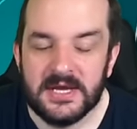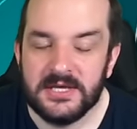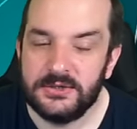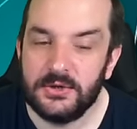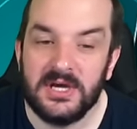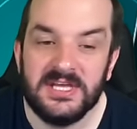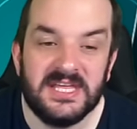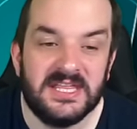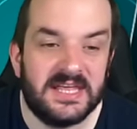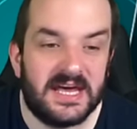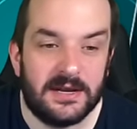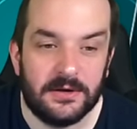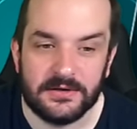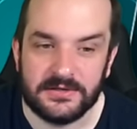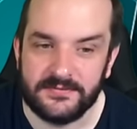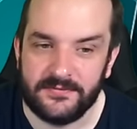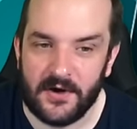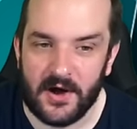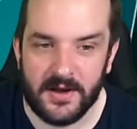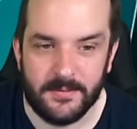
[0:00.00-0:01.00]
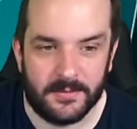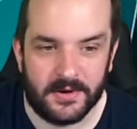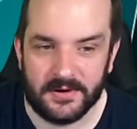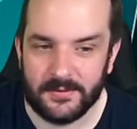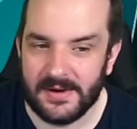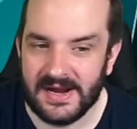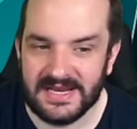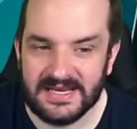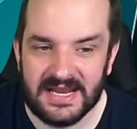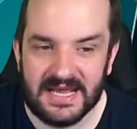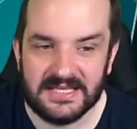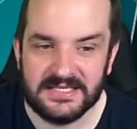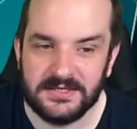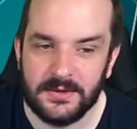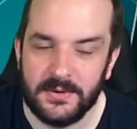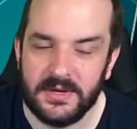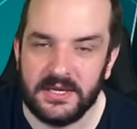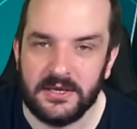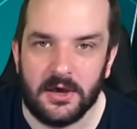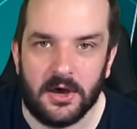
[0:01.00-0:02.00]
So I think that looks fine, by the way. Neto
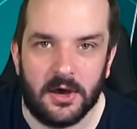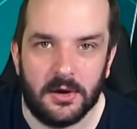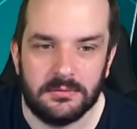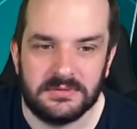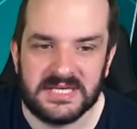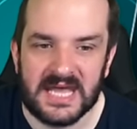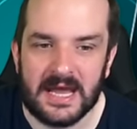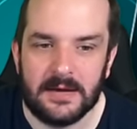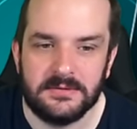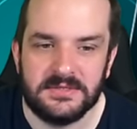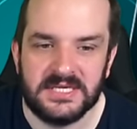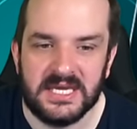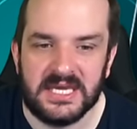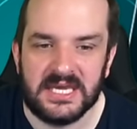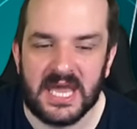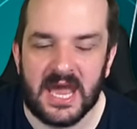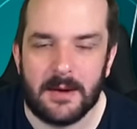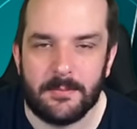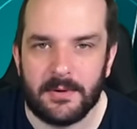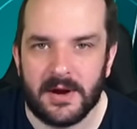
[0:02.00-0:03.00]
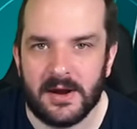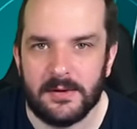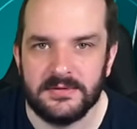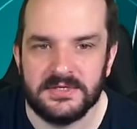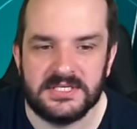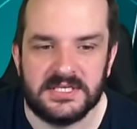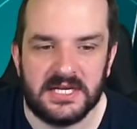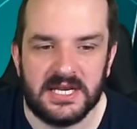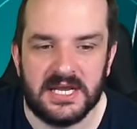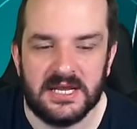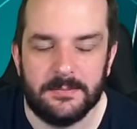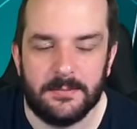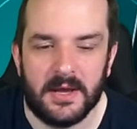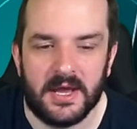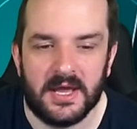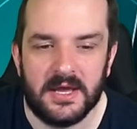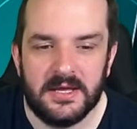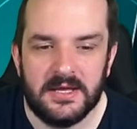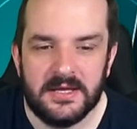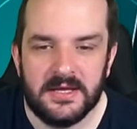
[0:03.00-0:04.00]
in goal, Doughty, Gabriel and
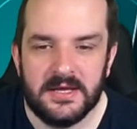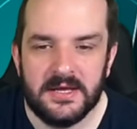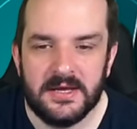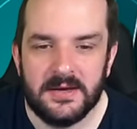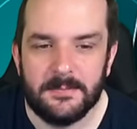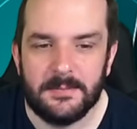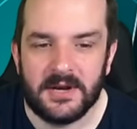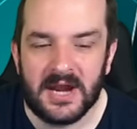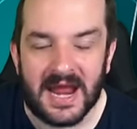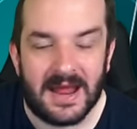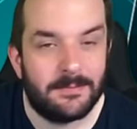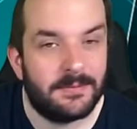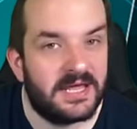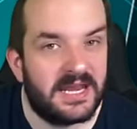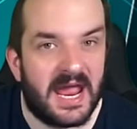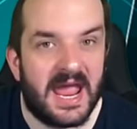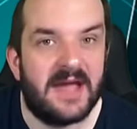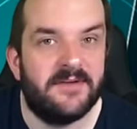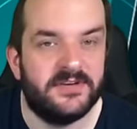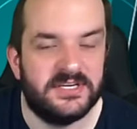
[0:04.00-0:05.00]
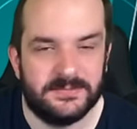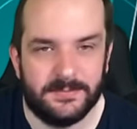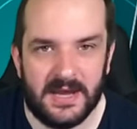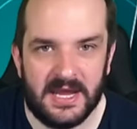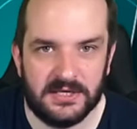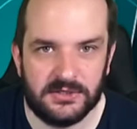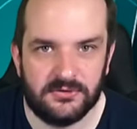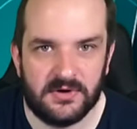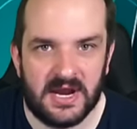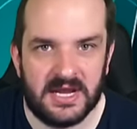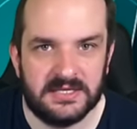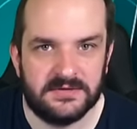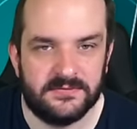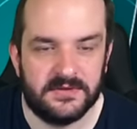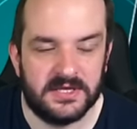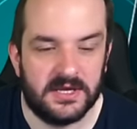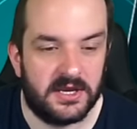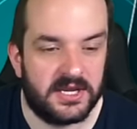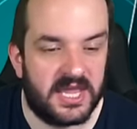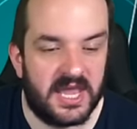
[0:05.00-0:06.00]
Saliba. But I am going to have a spare transfer
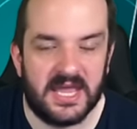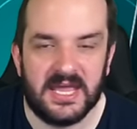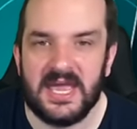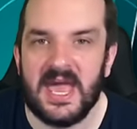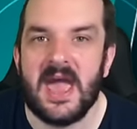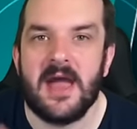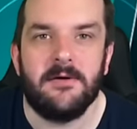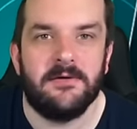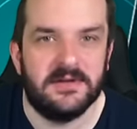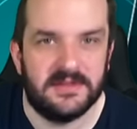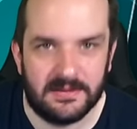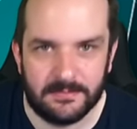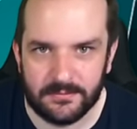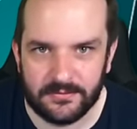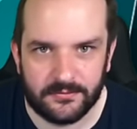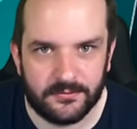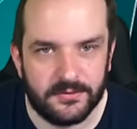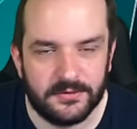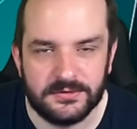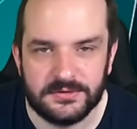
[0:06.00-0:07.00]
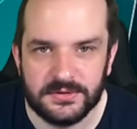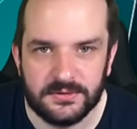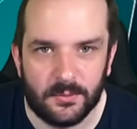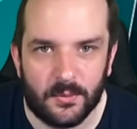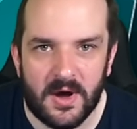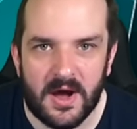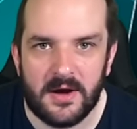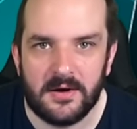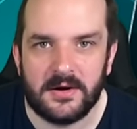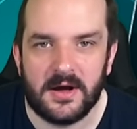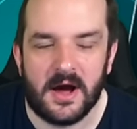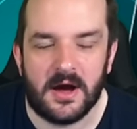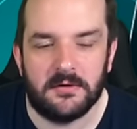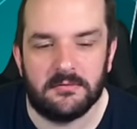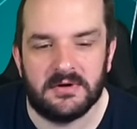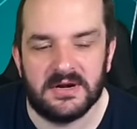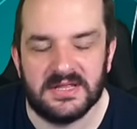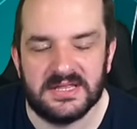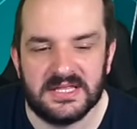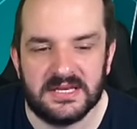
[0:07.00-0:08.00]
that I can't carry them through to the wild card or
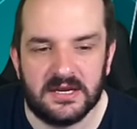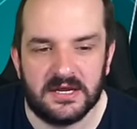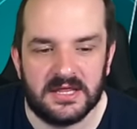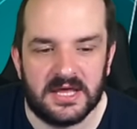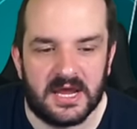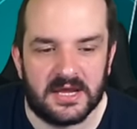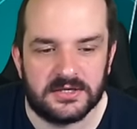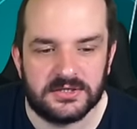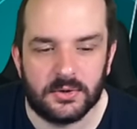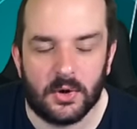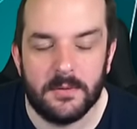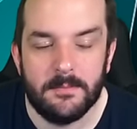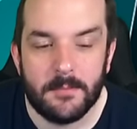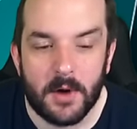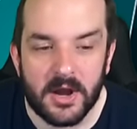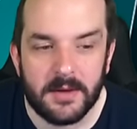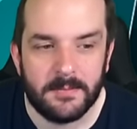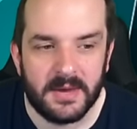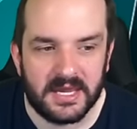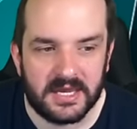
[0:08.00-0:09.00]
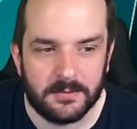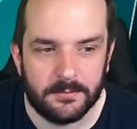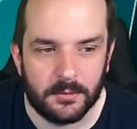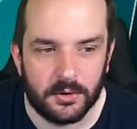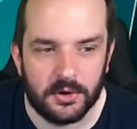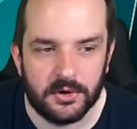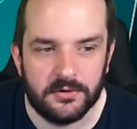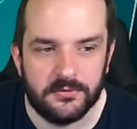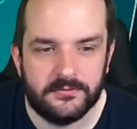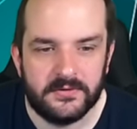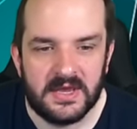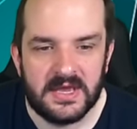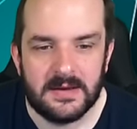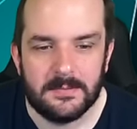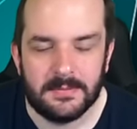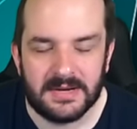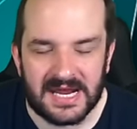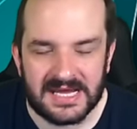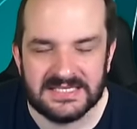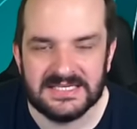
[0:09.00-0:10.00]
anything like that. So I might make a move,
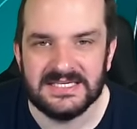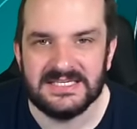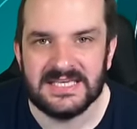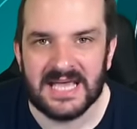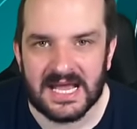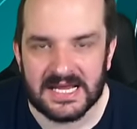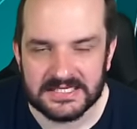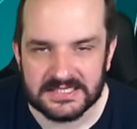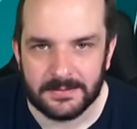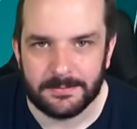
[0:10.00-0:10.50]
but as it stands, the